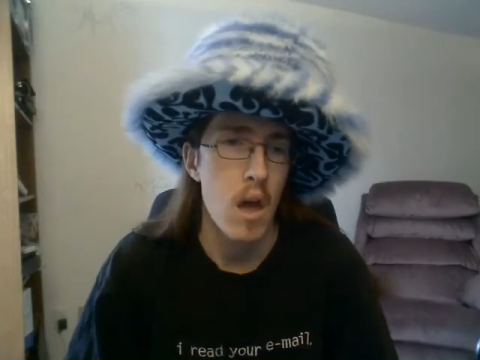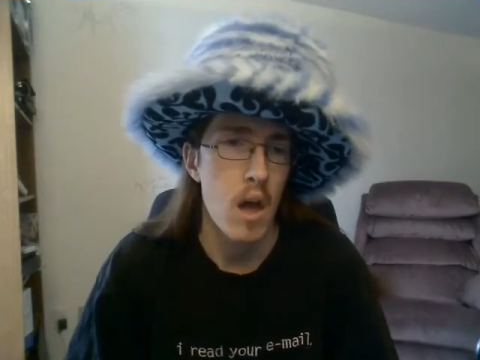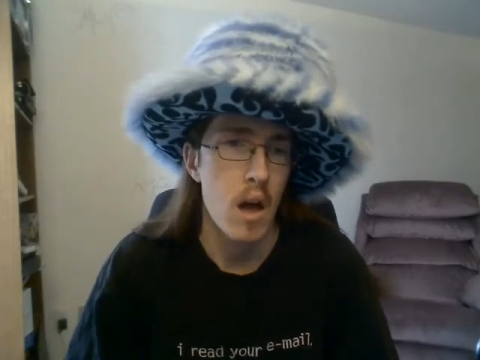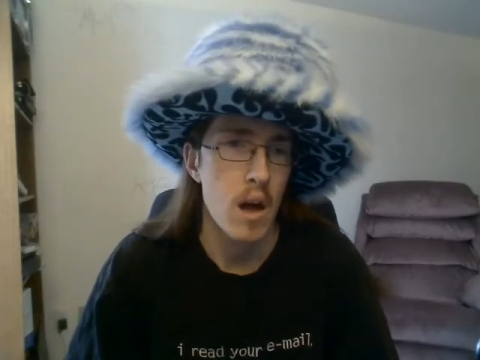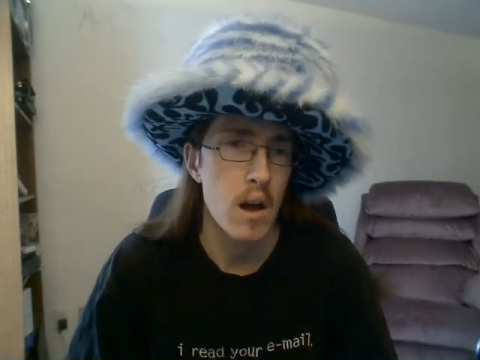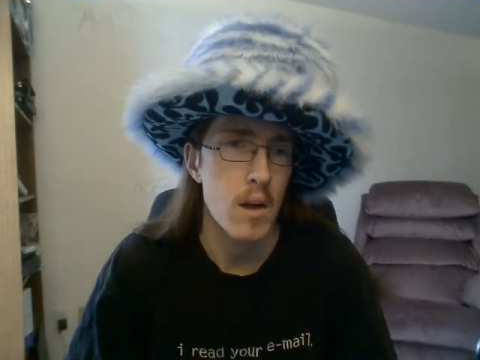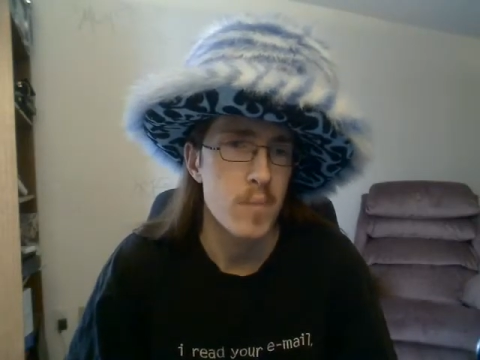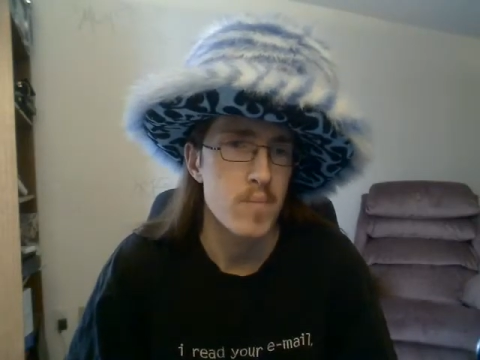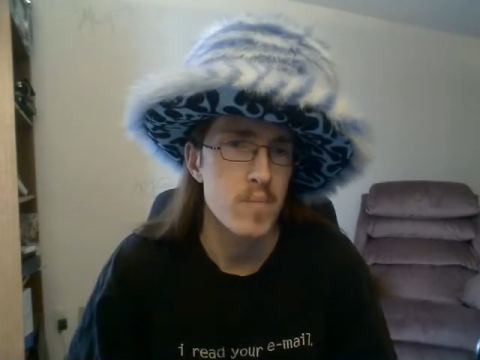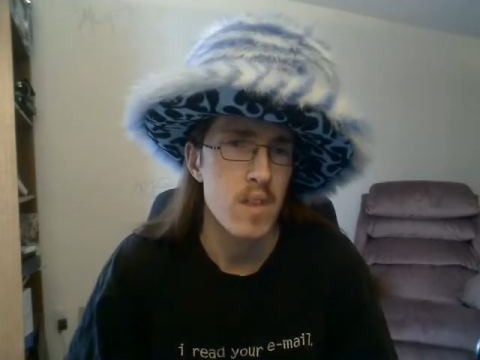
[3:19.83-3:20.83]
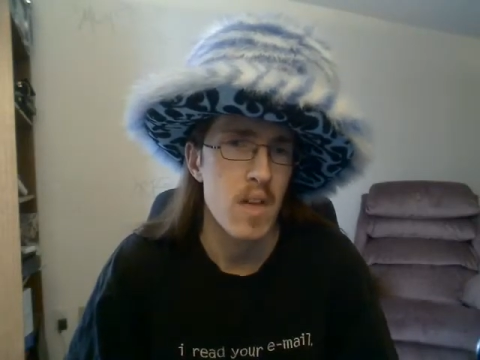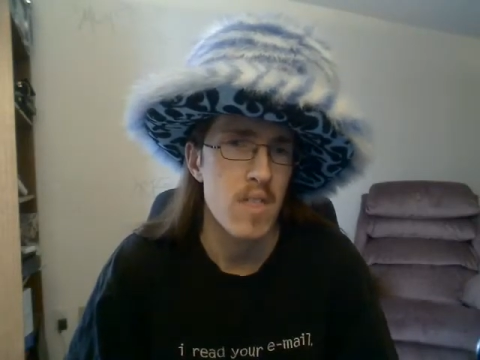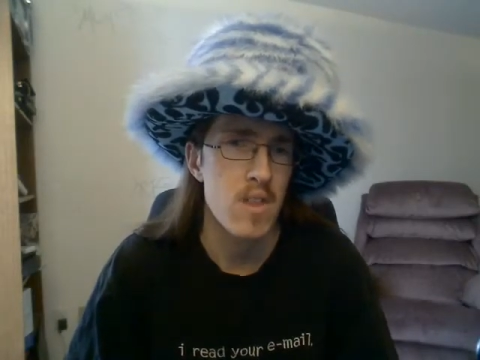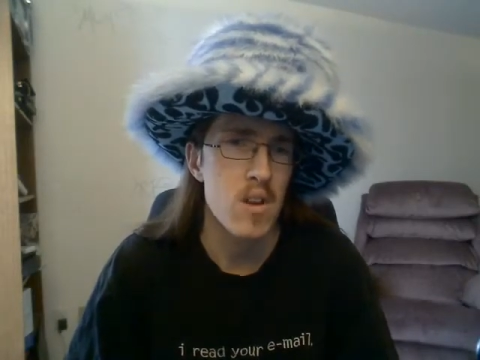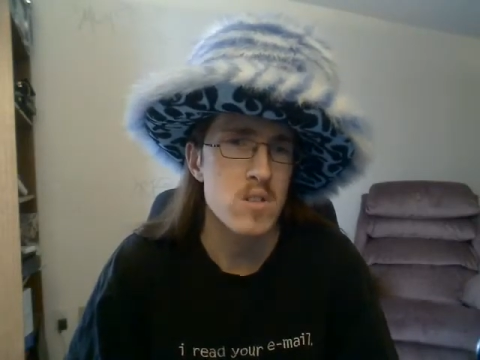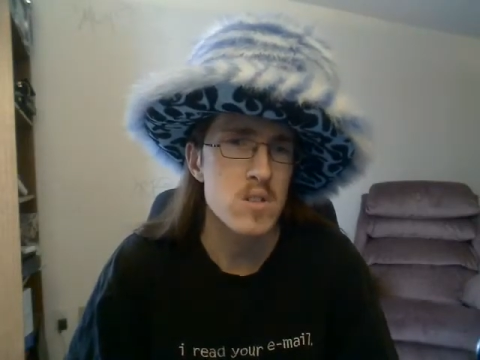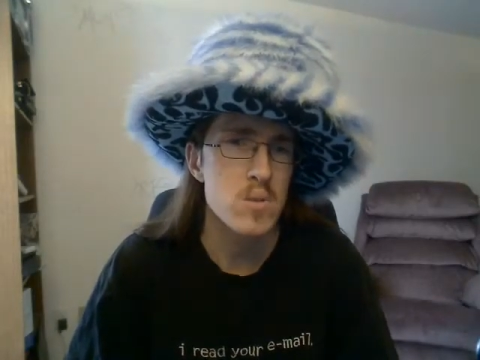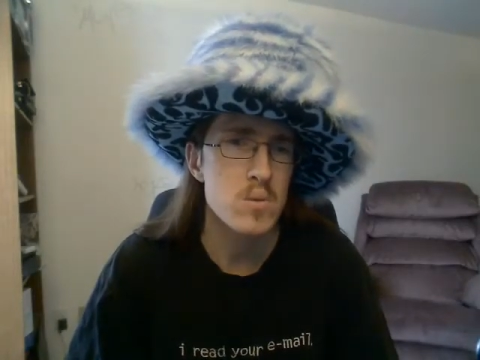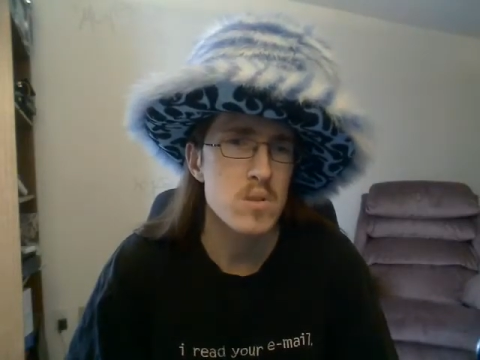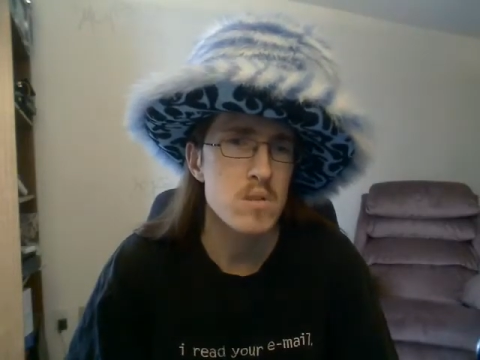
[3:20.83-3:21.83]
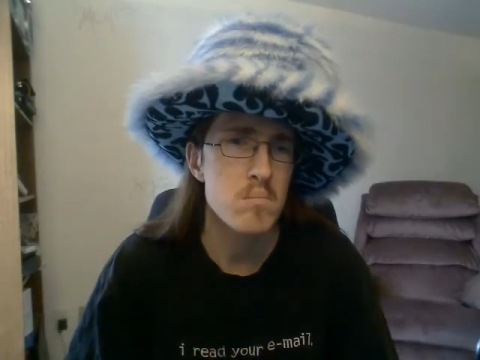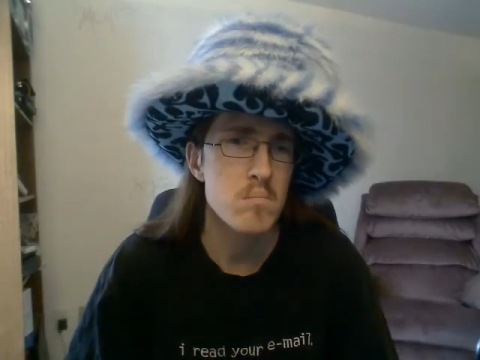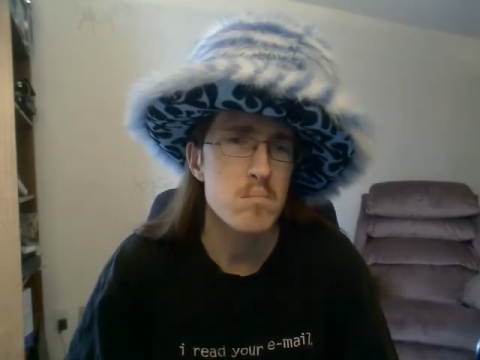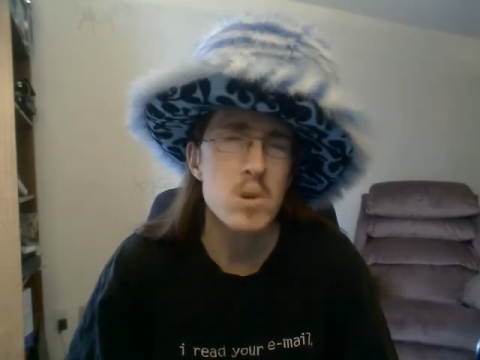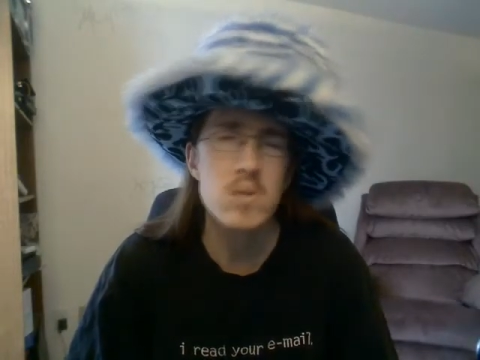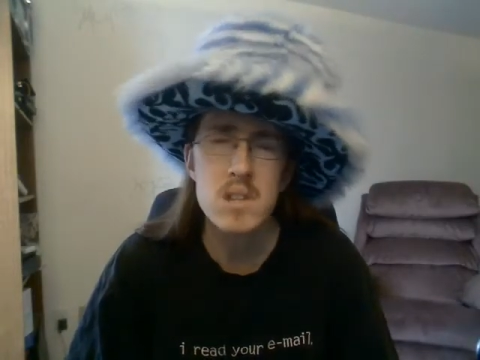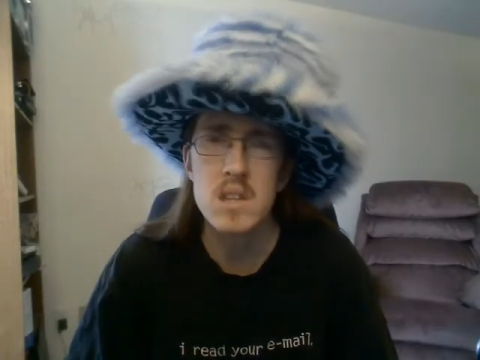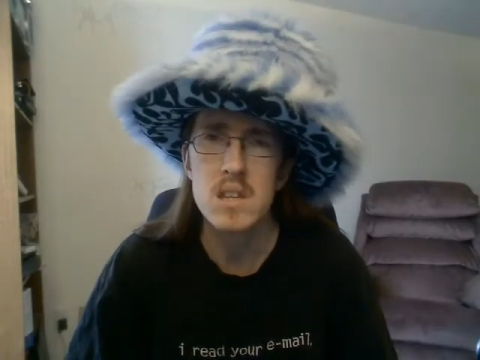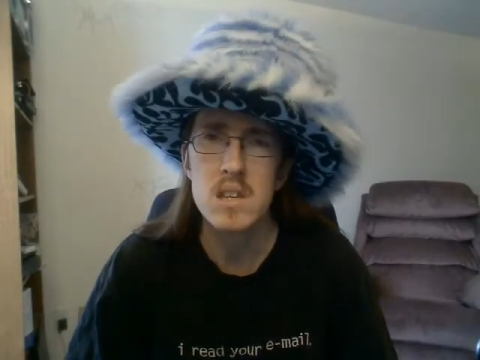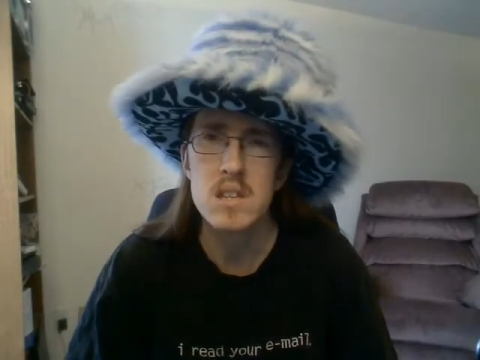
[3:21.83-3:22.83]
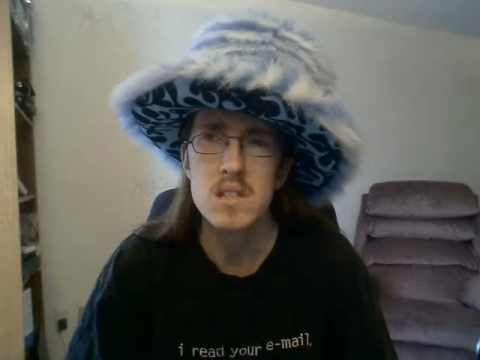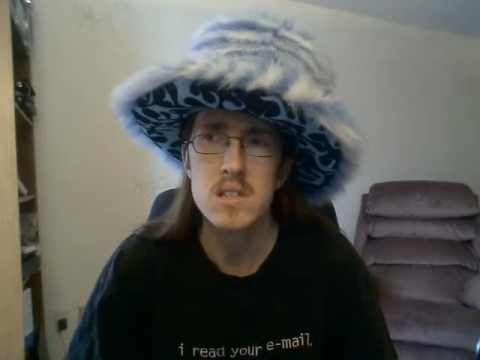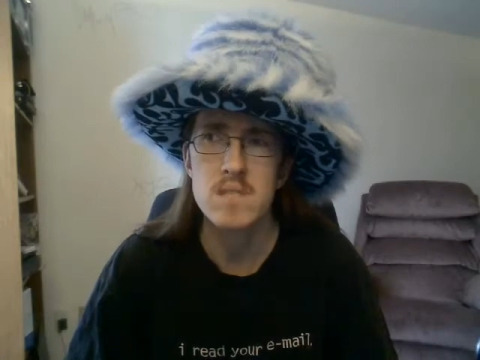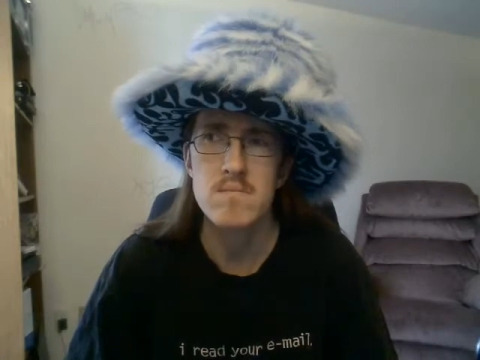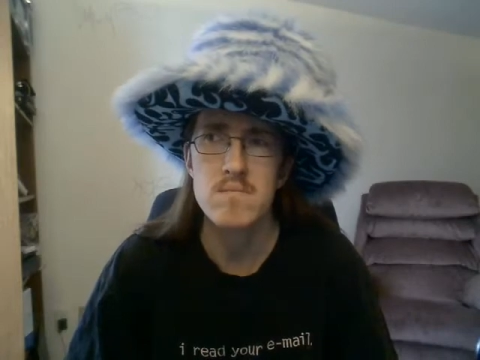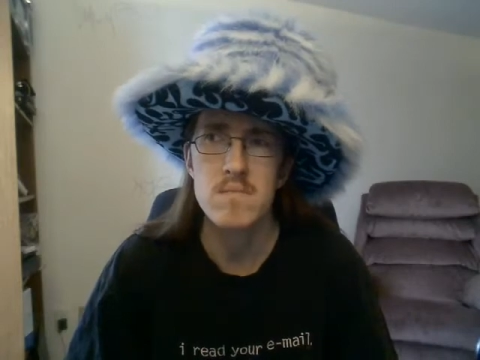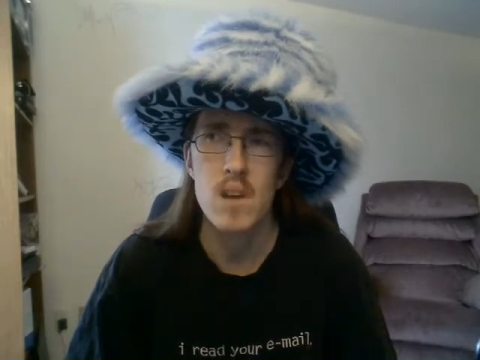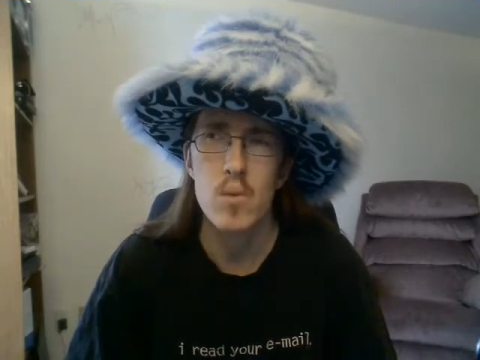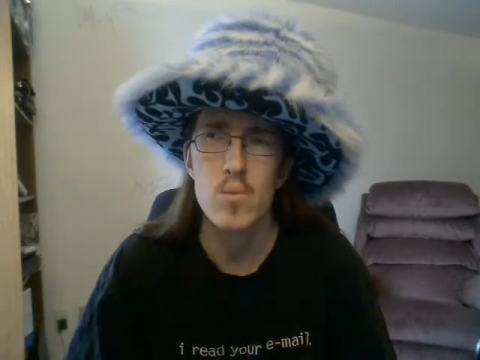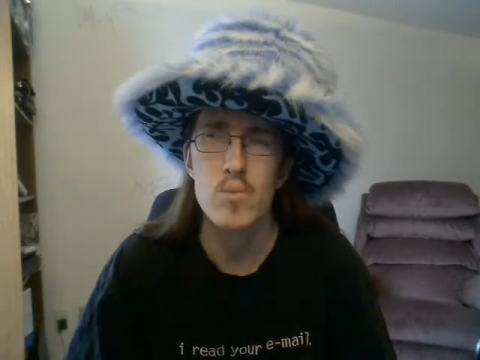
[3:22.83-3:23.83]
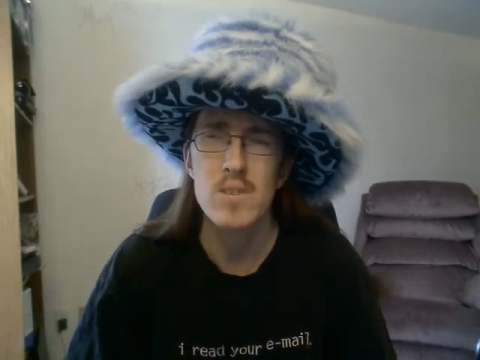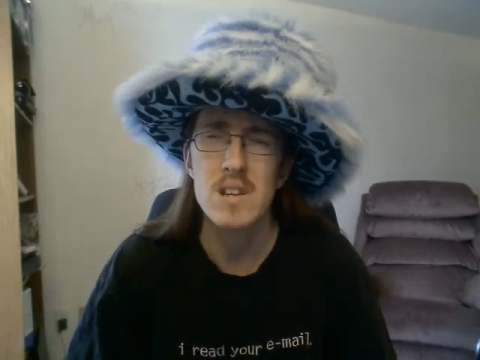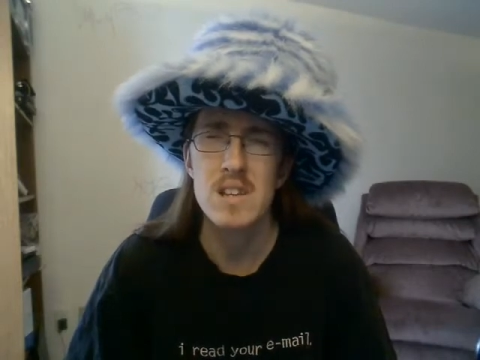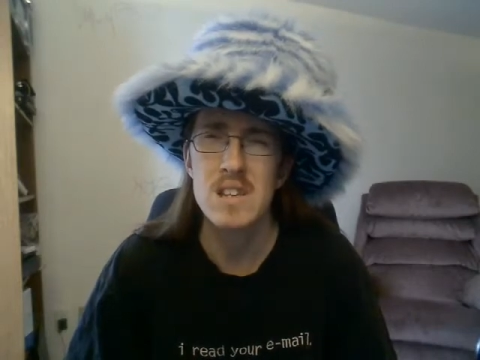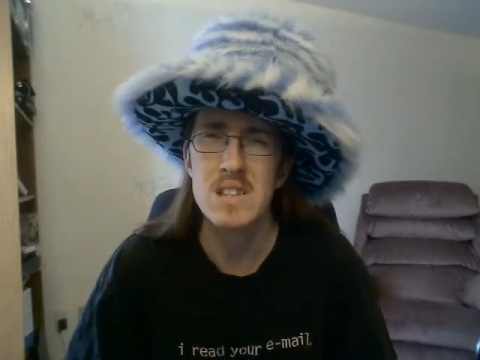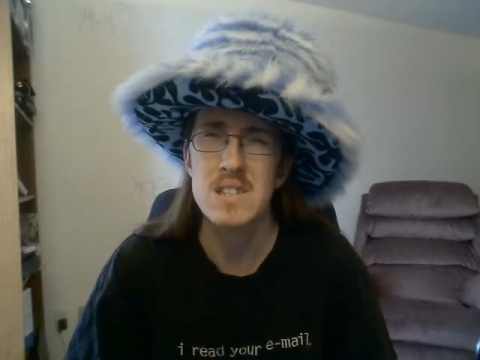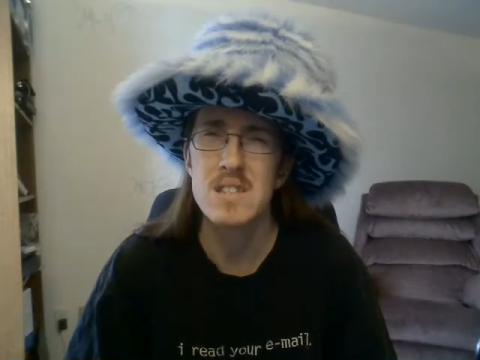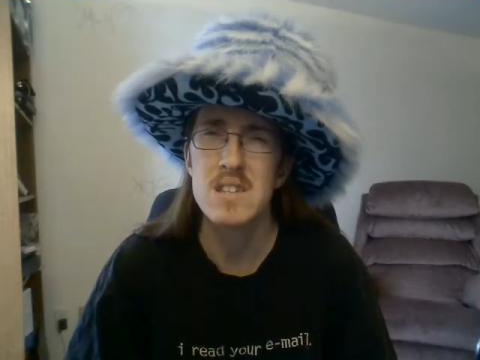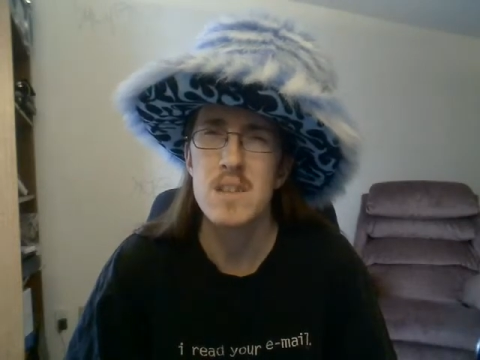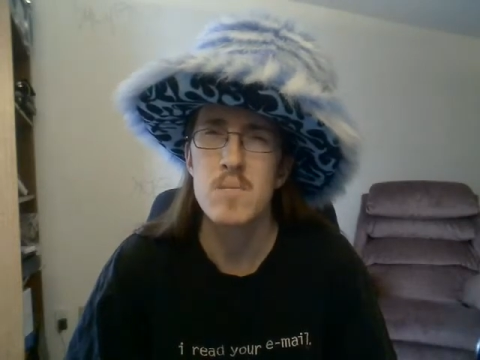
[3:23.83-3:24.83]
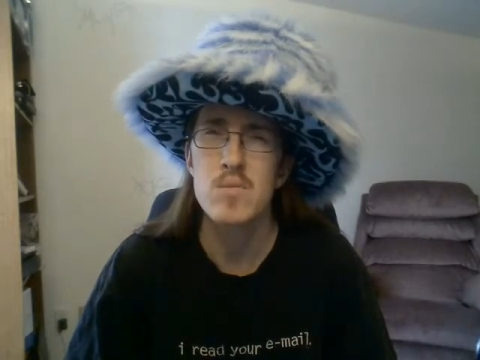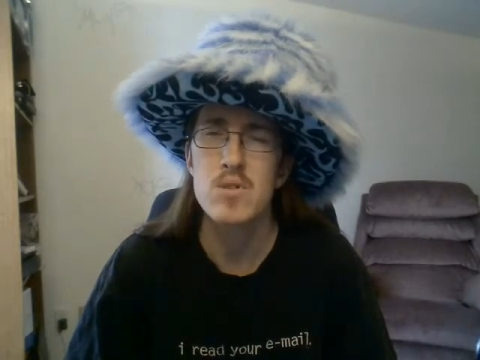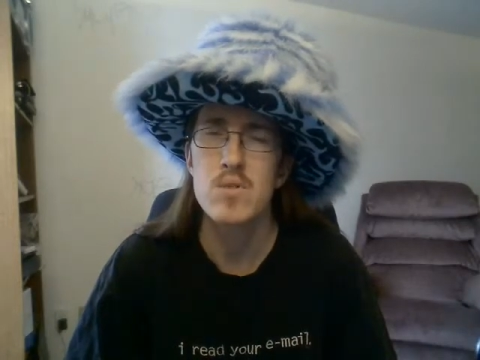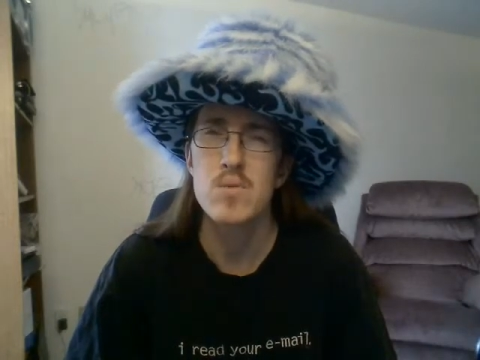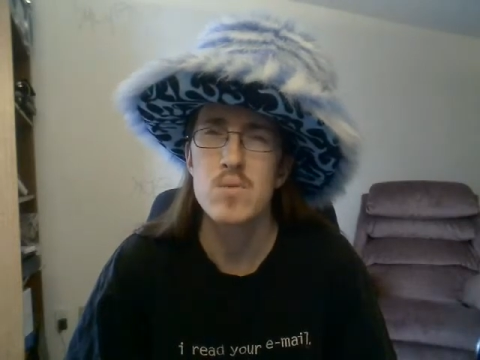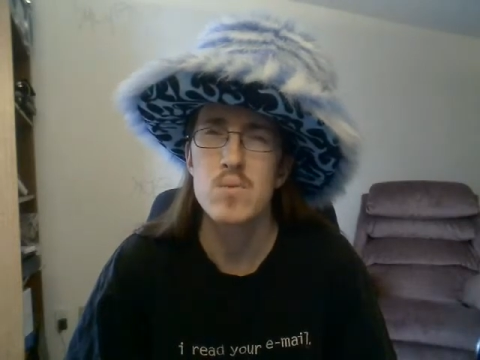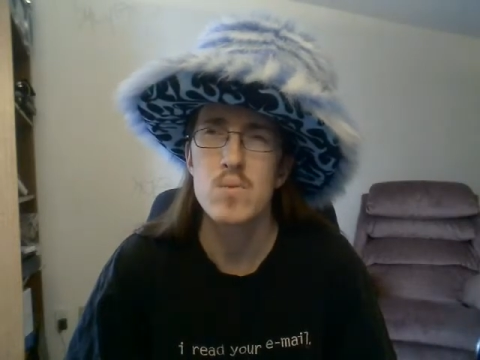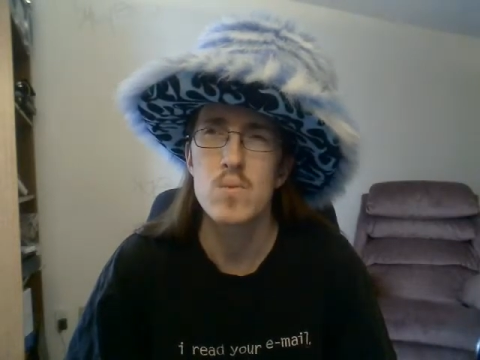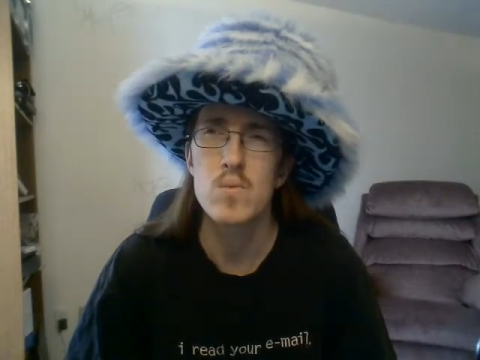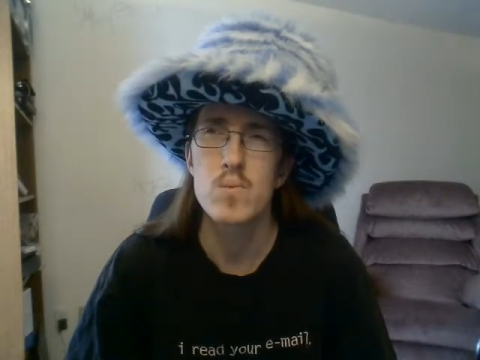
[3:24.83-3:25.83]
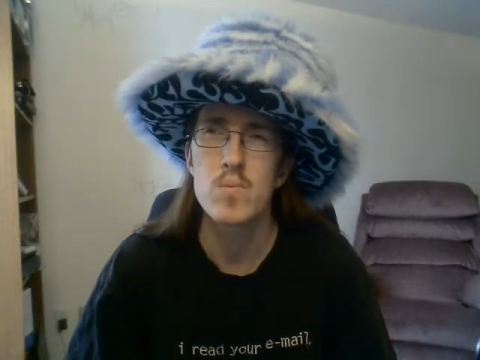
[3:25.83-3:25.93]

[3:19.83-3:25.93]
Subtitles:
And also, most of the leaks really seem to